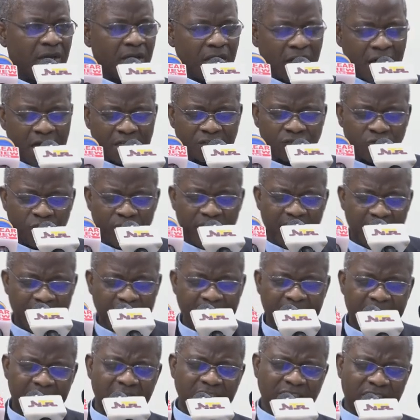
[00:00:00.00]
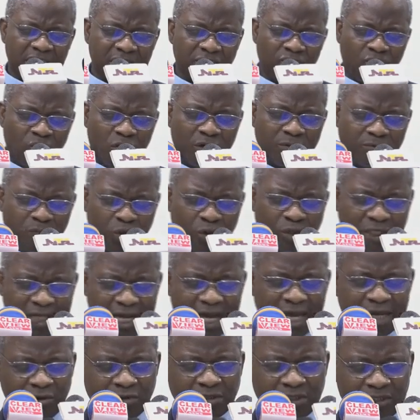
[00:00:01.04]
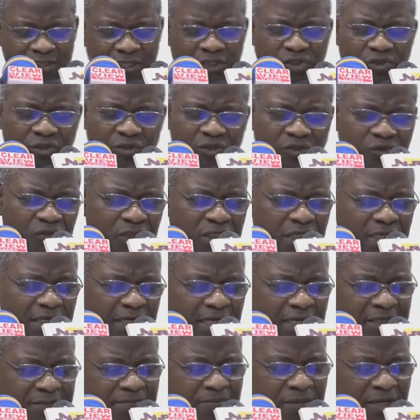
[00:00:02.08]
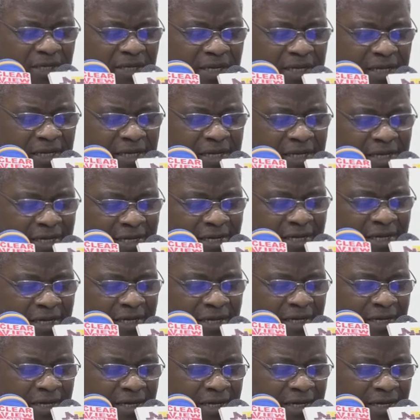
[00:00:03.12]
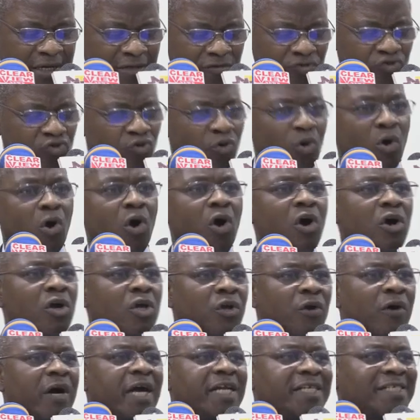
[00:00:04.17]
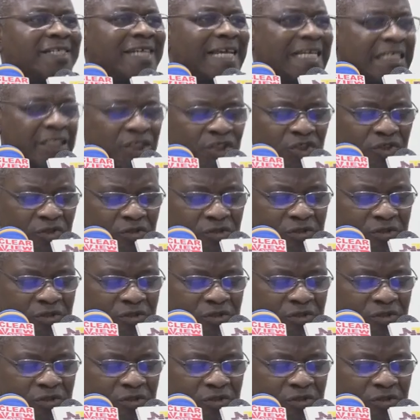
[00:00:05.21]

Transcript: As we engage in one more dialogue session today, let me draw your attention